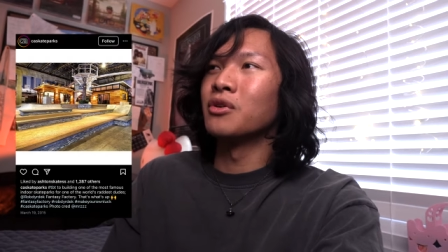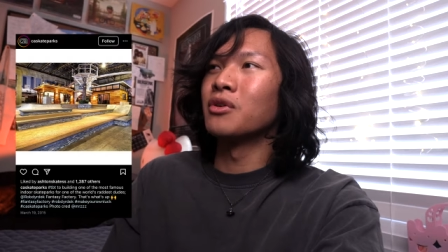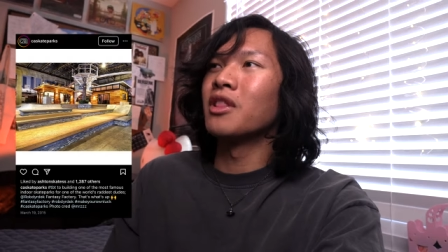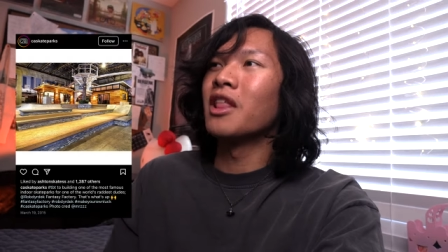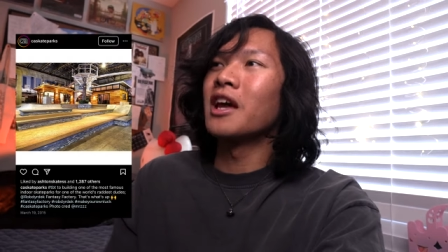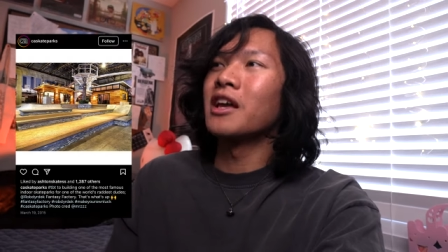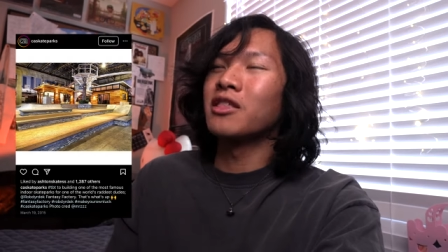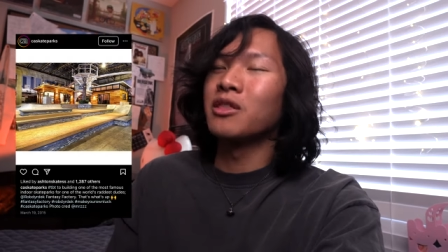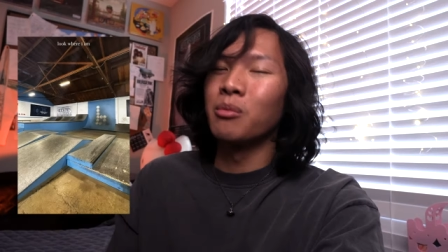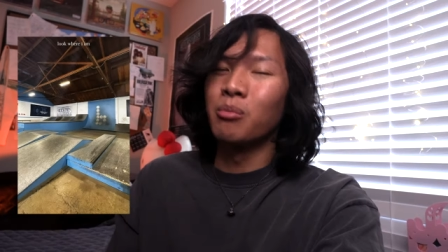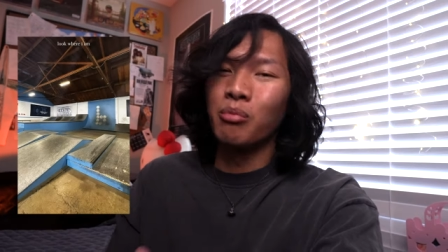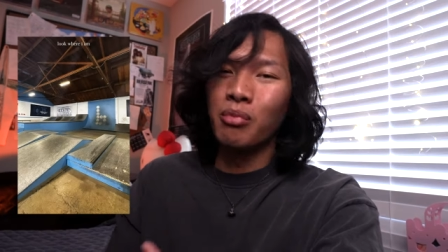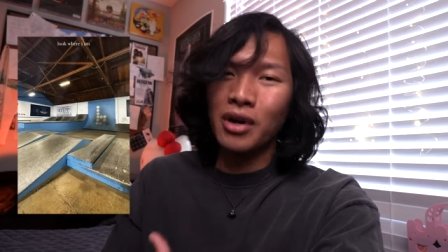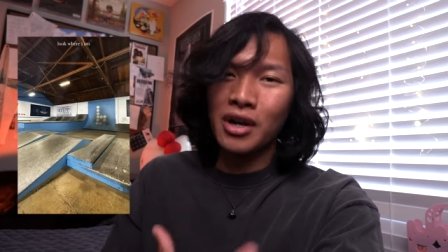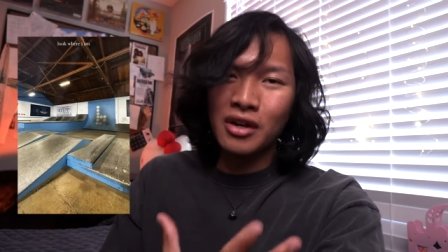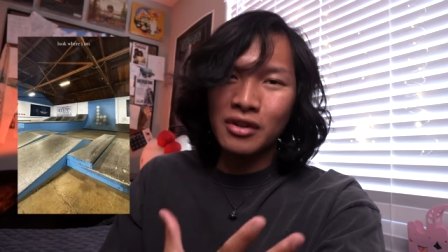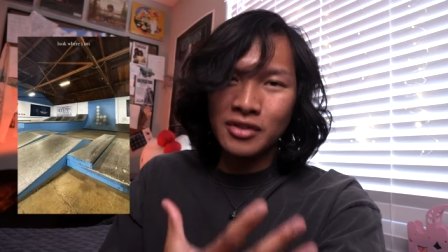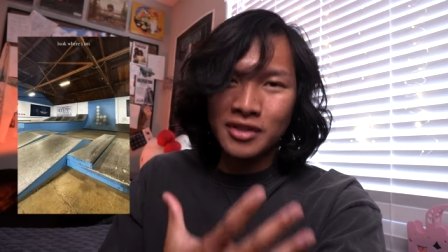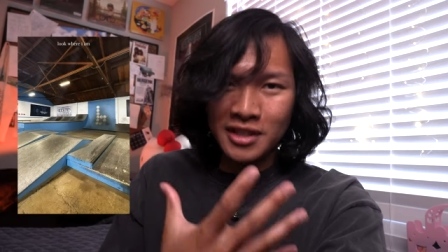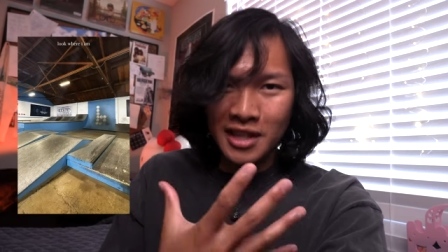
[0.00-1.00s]
or like the
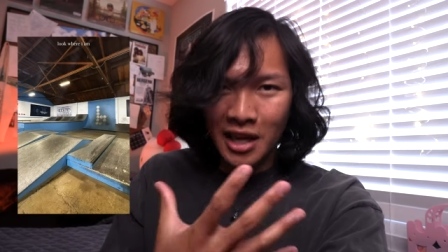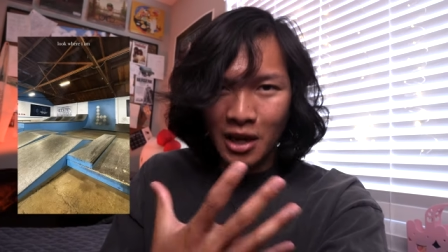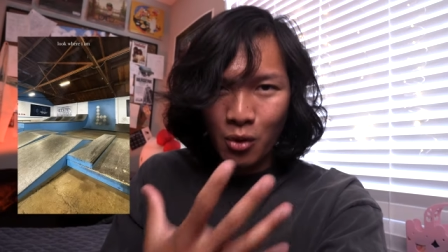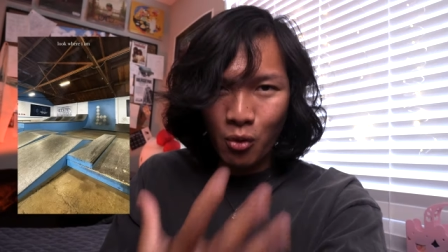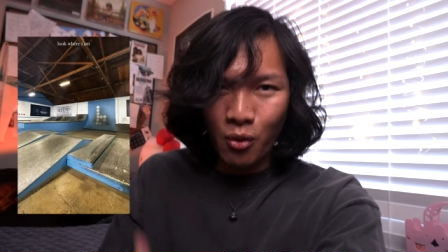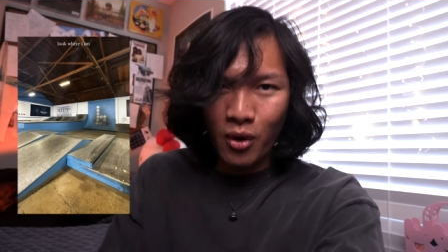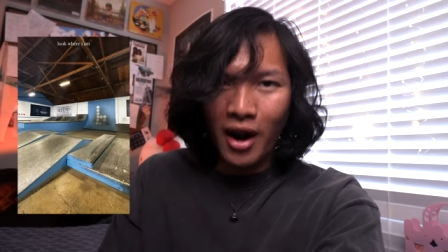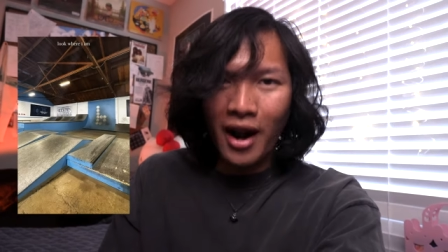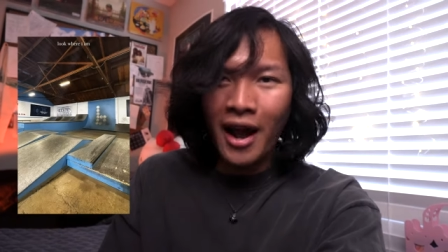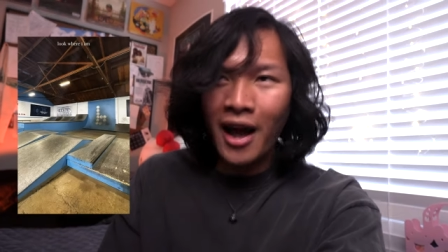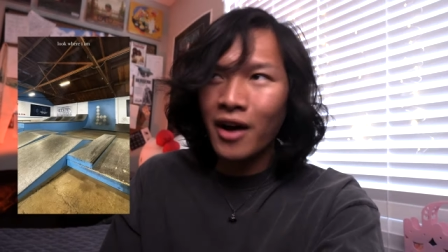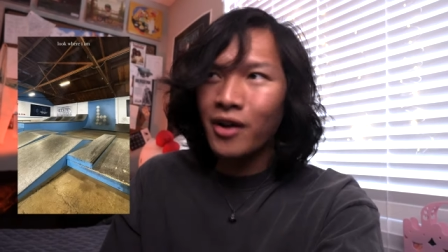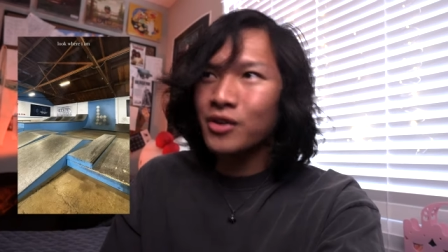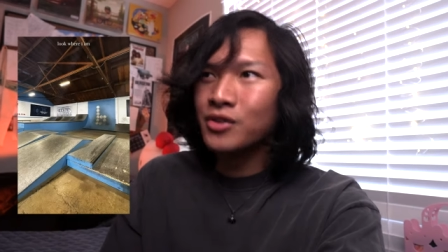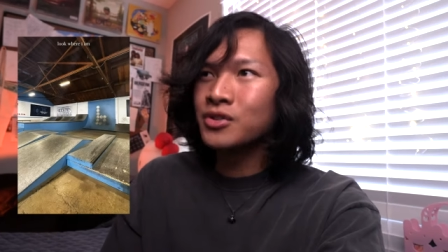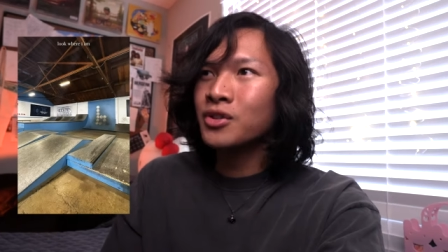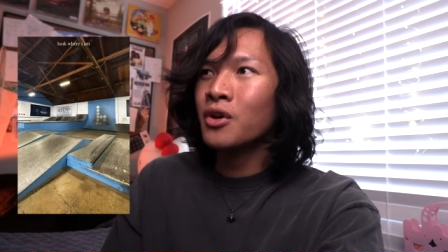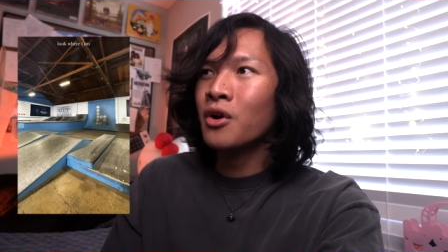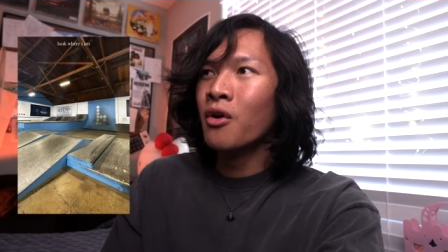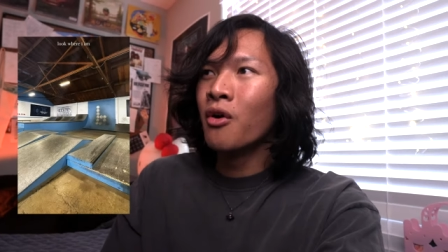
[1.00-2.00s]
Braille skate
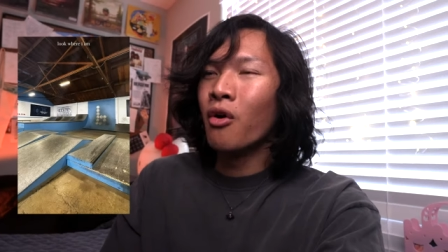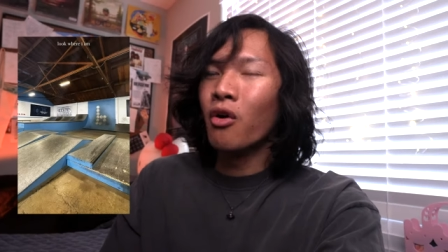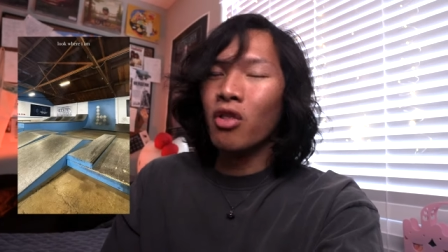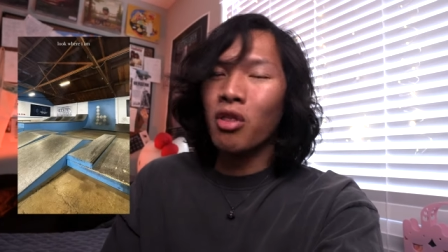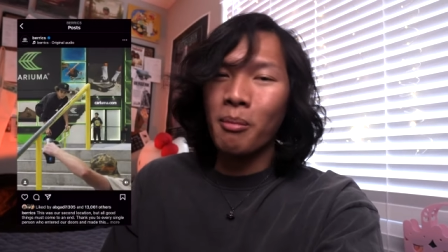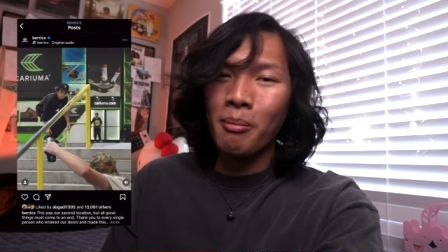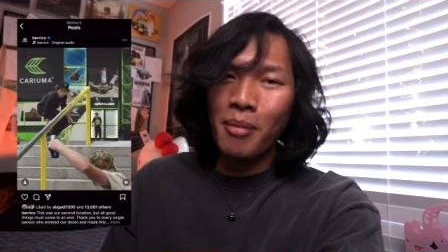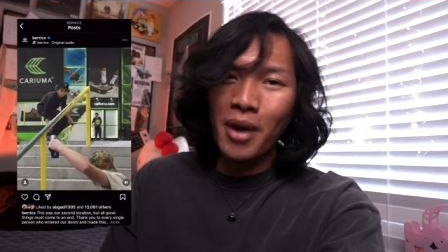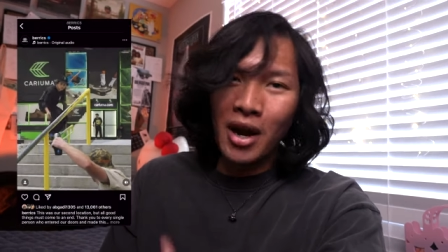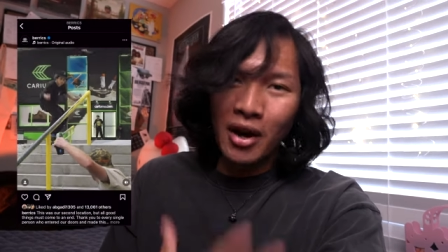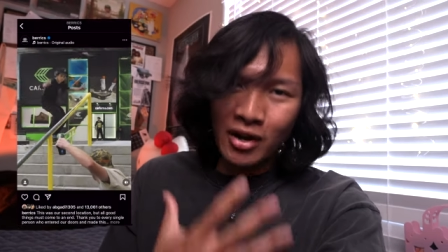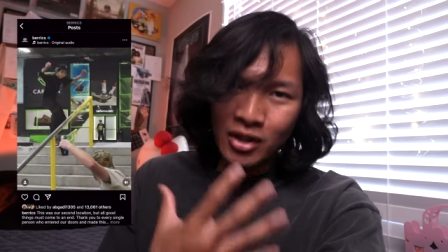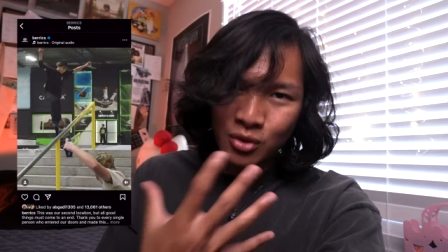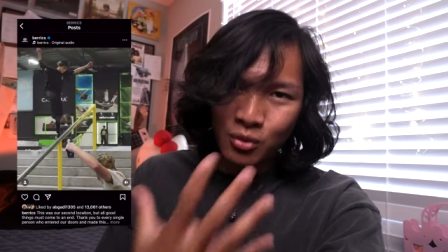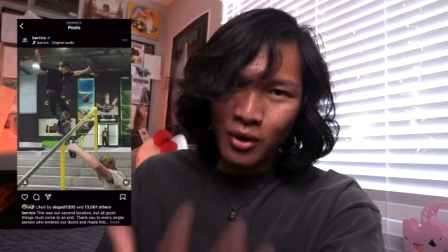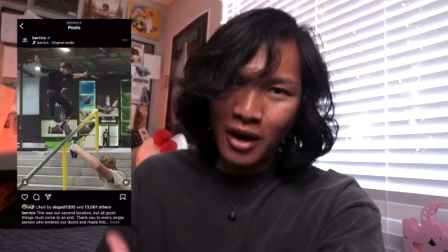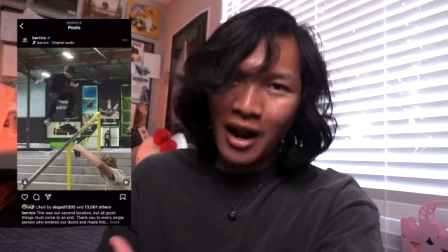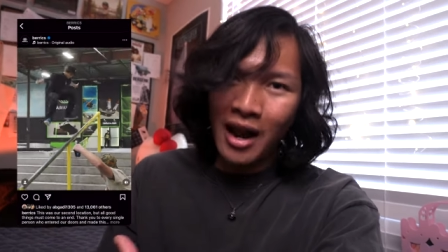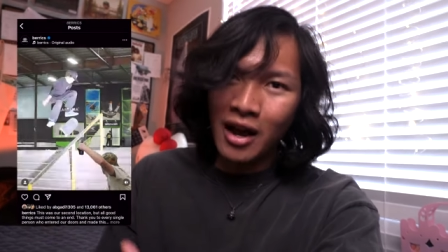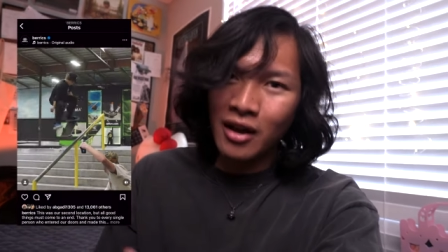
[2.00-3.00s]
warehouse or the Berrics
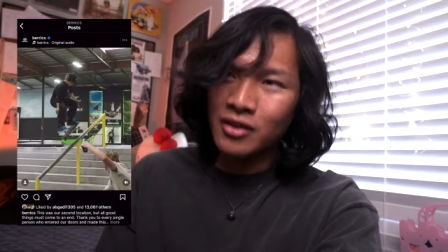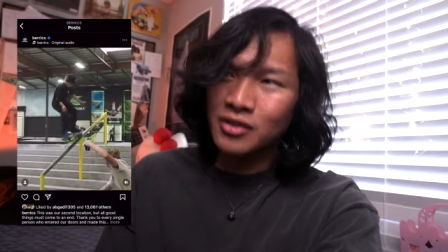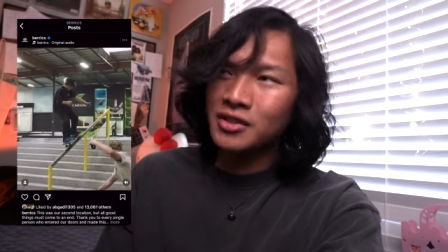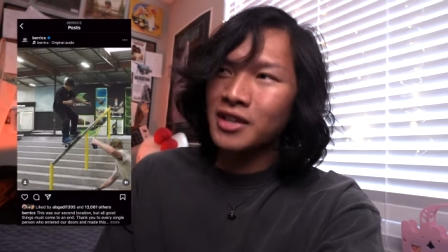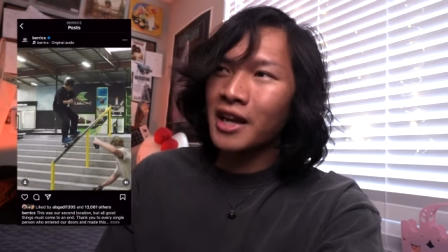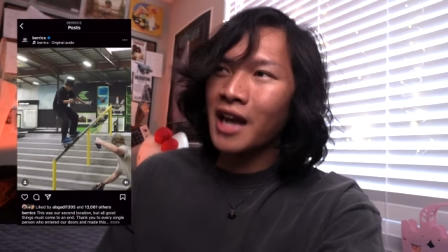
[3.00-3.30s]
warehouse.